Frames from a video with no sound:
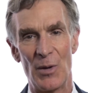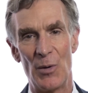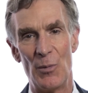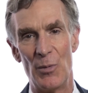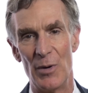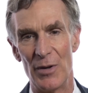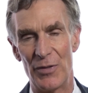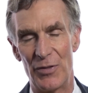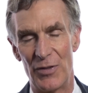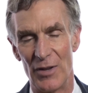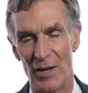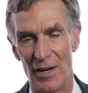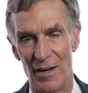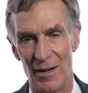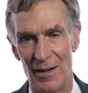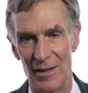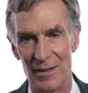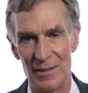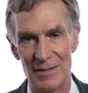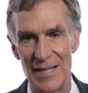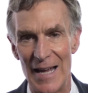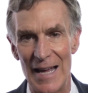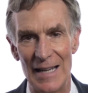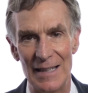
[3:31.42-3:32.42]
with
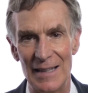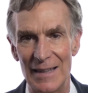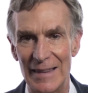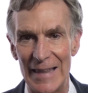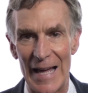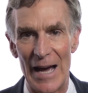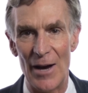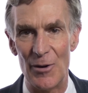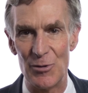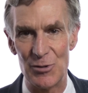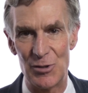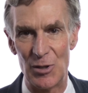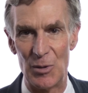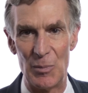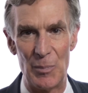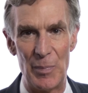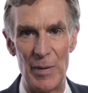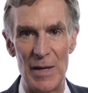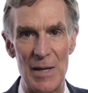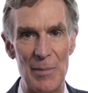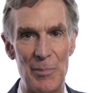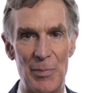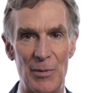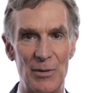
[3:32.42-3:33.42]
uh,
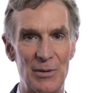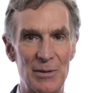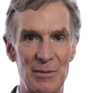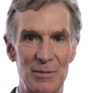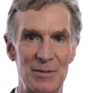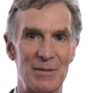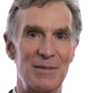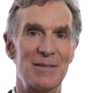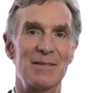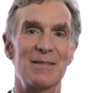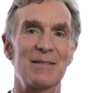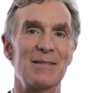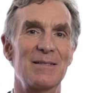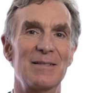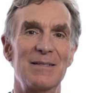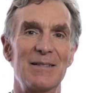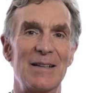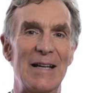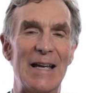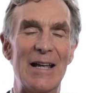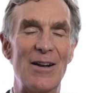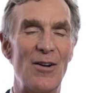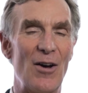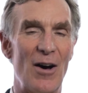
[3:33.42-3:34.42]
10,000 people
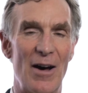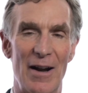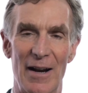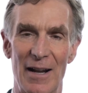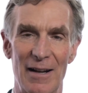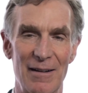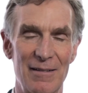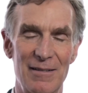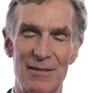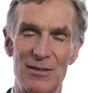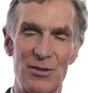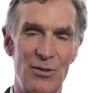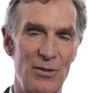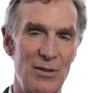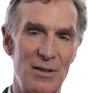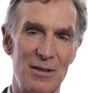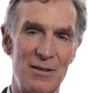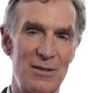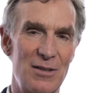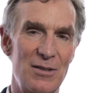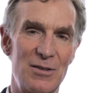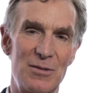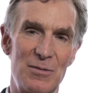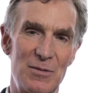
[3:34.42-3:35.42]
in on it. So
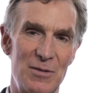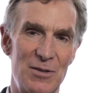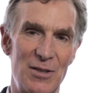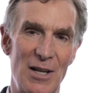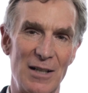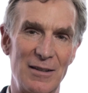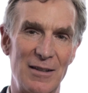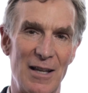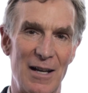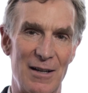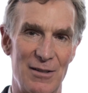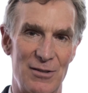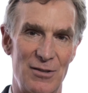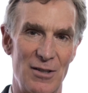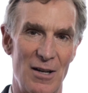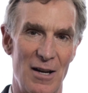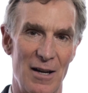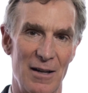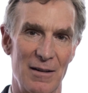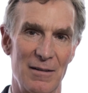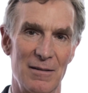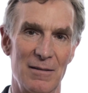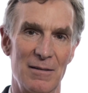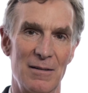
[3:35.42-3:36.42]
let's just set that
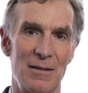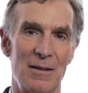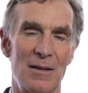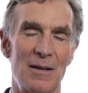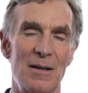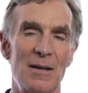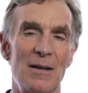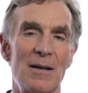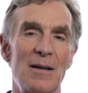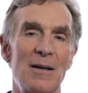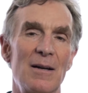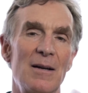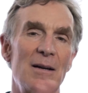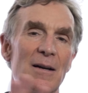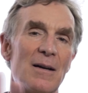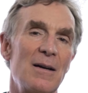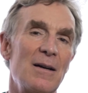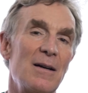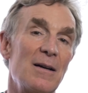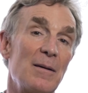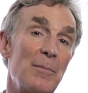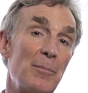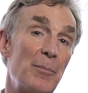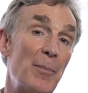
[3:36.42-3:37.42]
aside.
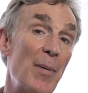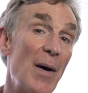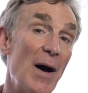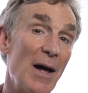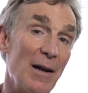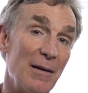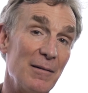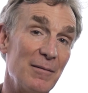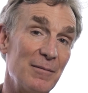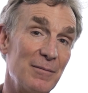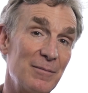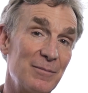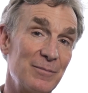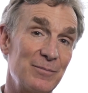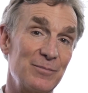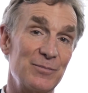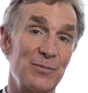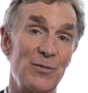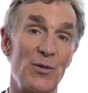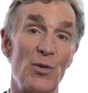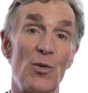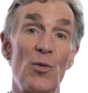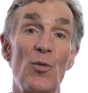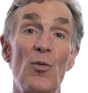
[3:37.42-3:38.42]
But
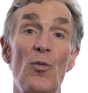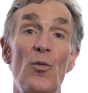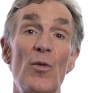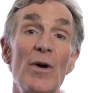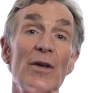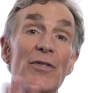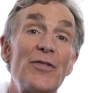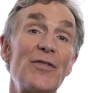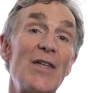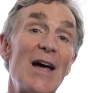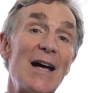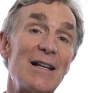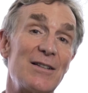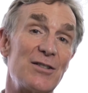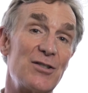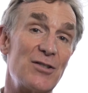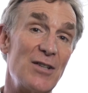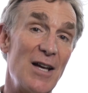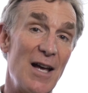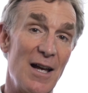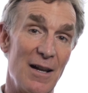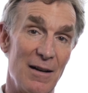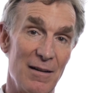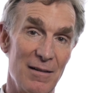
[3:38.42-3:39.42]
with that
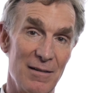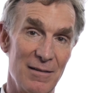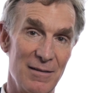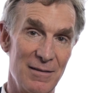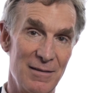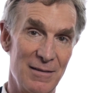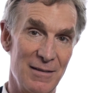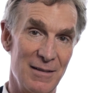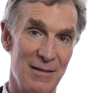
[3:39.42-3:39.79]
said,